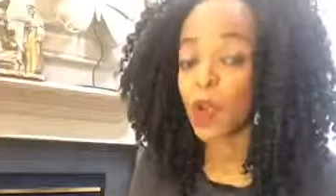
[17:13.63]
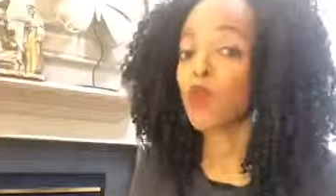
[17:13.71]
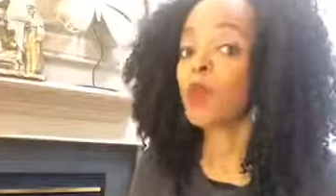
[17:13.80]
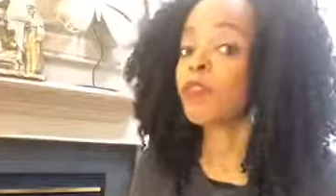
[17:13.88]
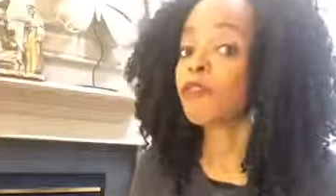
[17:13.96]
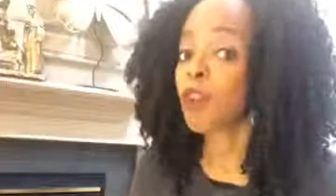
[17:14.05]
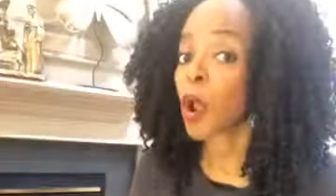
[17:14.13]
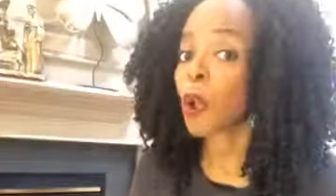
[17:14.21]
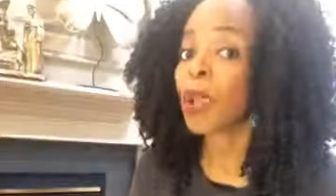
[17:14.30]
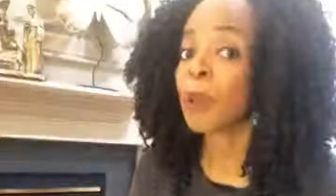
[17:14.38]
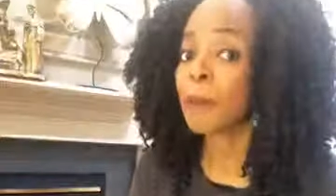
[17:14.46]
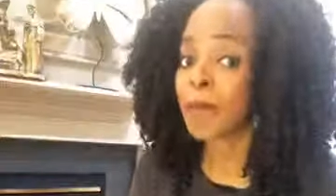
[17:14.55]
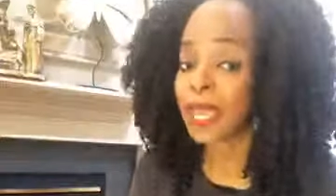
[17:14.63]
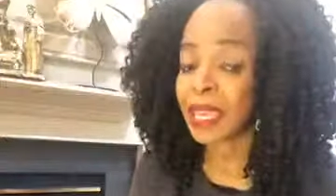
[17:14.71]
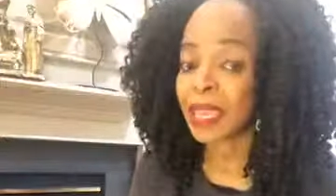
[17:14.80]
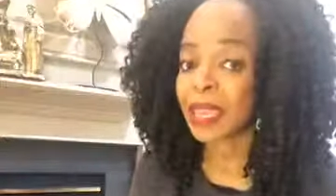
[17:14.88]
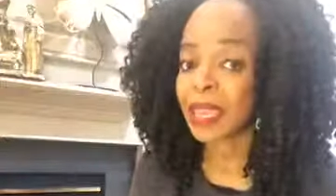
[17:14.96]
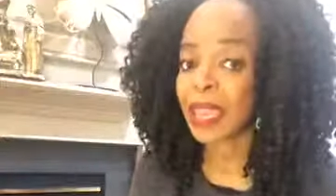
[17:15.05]
referring
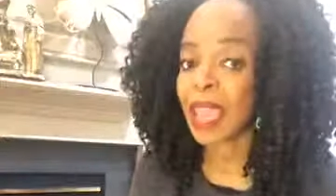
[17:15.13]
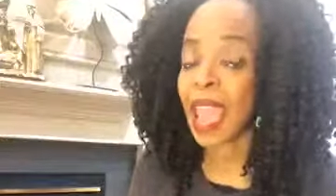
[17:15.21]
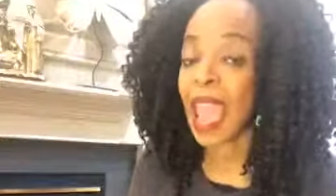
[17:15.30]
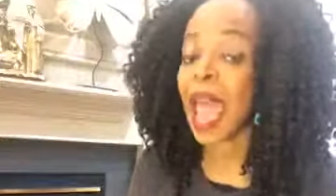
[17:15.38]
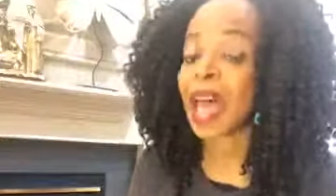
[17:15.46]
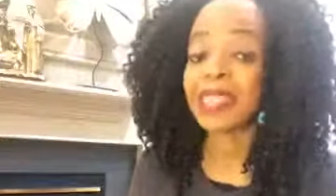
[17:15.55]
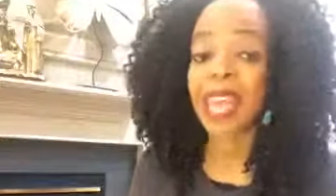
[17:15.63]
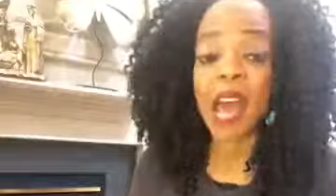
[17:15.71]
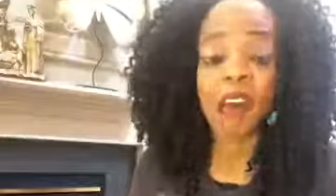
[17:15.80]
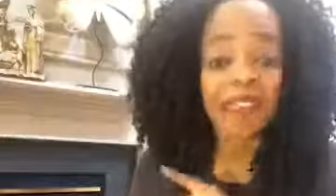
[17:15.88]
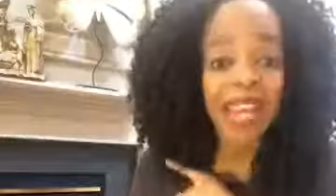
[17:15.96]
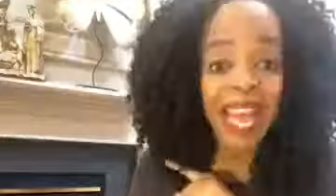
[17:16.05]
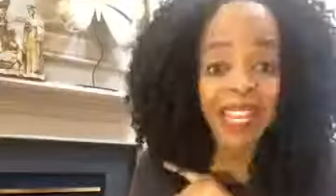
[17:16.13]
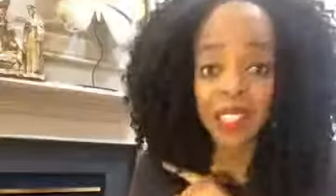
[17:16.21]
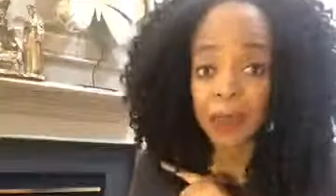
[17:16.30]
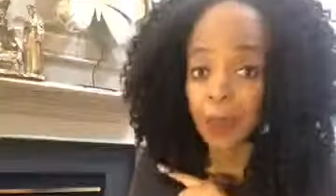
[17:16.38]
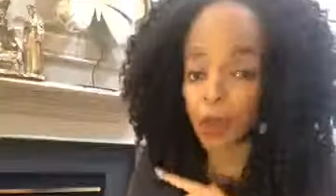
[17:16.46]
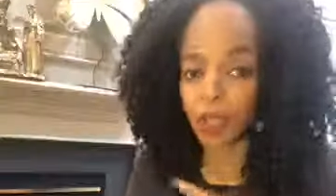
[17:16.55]
me and they have
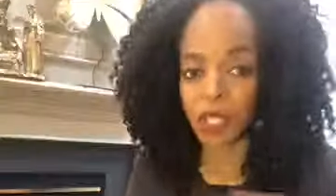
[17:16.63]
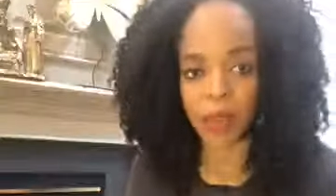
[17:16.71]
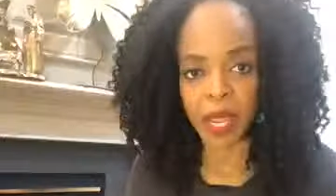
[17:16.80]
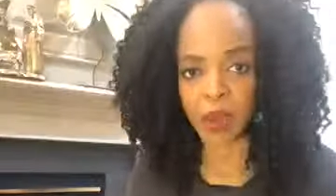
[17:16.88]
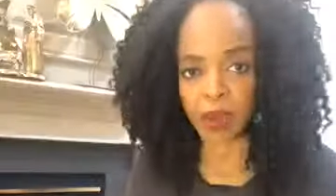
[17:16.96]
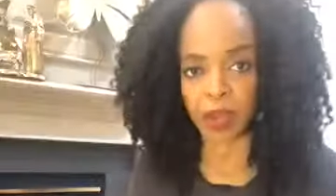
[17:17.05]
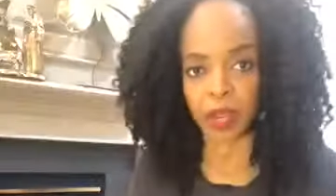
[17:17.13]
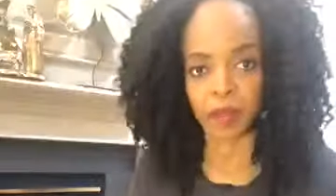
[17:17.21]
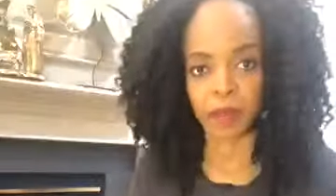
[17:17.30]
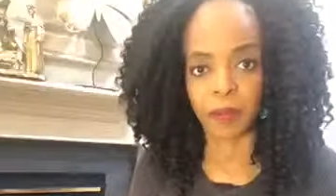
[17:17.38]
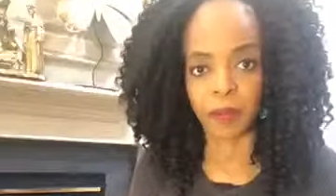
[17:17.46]
catapulted my career.